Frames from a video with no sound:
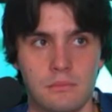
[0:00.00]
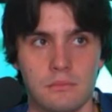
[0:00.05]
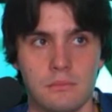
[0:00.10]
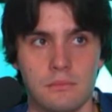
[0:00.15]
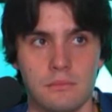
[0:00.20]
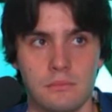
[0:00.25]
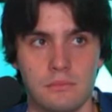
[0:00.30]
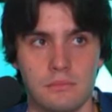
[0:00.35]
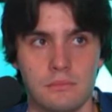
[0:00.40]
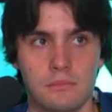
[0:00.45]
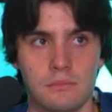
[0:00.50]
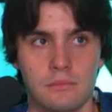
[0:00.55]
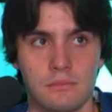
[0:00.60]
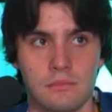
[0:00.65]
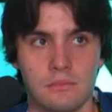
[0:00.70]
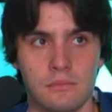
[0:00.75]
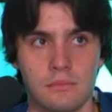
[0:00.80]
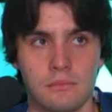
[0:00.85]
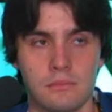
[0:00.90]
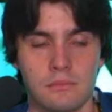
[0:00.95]

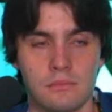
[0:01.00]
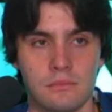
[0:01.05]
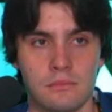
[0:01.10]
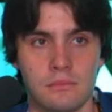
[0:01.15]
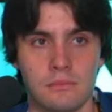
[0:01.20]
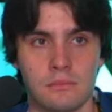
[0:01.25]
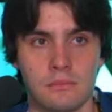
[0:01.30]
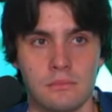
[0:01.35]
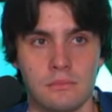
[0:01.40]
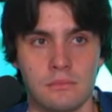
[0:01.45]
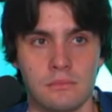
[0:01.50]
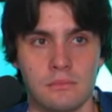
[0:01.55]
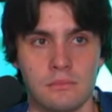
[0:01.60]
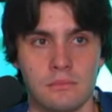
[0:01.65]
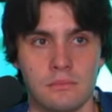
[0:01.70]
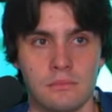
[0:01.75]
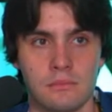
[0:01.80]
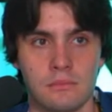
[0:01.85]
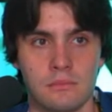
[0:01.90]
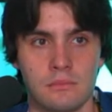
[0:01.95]

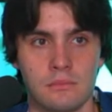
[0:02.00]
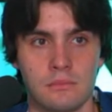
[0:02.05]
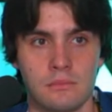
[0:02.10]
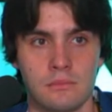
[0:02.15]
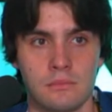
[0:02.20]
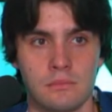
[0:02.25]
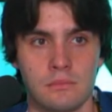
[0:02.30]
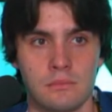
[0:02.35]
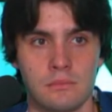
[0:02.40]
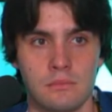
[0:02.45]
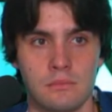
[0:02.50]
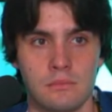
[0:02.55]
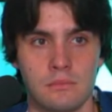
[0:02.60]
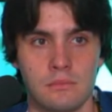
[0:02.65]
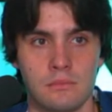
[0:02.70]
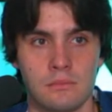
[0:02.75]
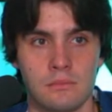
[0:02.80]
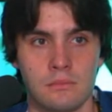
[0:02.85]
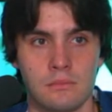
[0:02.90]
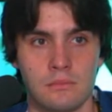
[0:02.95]

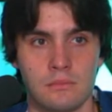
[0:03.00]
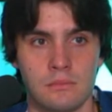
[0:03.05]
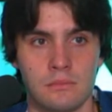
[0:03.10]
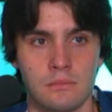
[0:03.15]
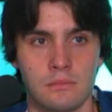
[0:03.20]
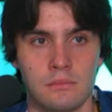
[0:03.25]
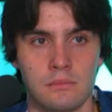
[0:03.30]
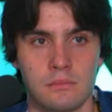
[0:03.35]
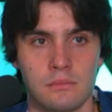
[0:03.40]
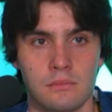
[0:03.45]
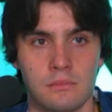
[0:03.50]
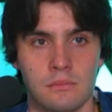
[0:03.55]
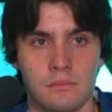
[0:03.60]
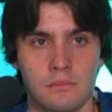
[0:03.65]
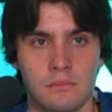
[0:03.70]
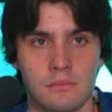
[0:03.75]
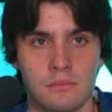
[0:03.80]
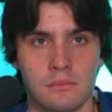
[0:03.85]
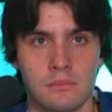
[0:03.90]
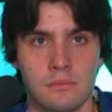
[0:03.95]

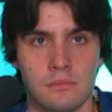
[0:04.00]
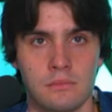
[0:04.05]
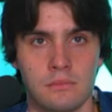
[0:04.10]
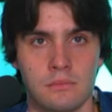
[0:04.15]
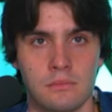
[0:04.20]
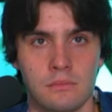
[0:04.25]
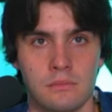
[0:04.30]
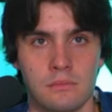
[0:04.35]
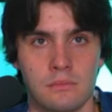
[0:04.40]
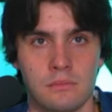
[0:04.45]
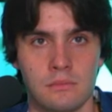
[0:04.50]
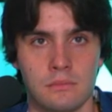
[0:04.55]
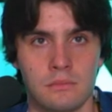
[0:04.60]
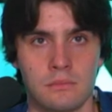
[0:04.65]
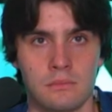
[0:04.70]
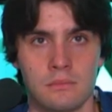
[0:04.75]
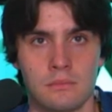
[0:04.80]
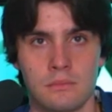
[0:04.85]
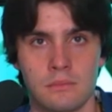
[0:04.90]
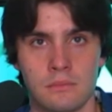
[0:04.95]

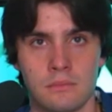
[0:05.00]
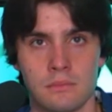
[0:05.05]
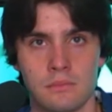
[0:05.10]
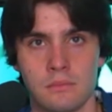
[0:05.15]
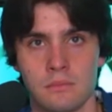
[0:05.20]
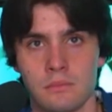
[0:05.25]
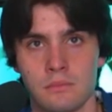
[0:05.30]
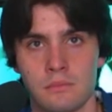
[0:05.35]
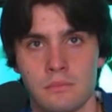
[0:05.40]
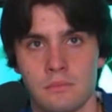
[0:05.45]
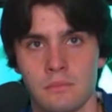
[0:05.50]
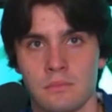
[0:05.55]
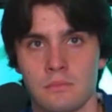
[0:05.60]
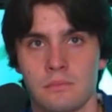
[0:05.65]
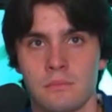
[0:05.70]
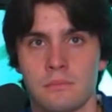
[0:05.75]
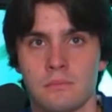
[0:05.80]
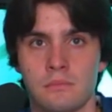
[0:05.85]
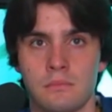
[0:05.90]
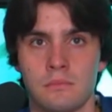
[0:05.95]

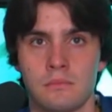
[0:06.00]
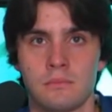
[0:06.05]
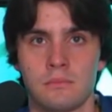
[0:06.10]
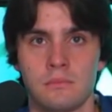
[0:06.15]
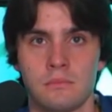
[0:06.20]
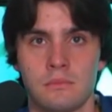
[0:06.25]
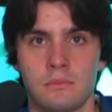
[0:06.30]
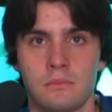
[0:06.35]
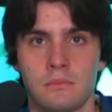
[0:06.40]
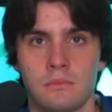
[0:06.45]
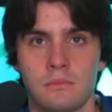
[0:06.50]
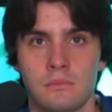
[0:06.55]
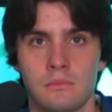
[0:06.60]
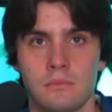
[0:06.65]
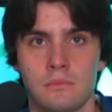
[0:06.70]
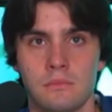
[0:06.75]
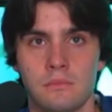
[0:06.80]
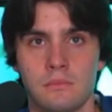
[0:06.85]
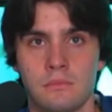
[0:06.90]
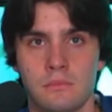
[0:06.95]

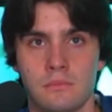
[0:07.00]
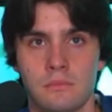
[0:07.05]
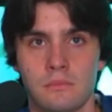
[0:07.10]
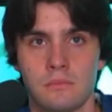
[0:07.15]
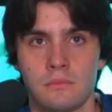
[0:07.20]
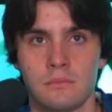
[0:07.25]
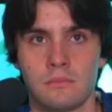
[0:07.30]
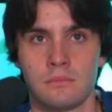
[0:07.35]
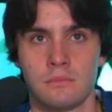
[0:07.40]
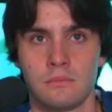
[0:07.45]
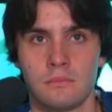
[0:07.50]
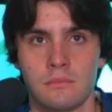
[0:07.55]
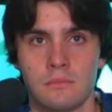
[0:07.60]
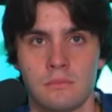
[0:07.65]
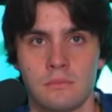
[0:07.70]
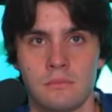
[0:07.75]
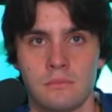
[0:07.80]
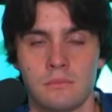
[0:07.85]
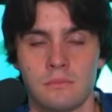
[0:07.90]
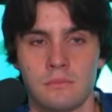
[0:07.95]
This person isn't speaking.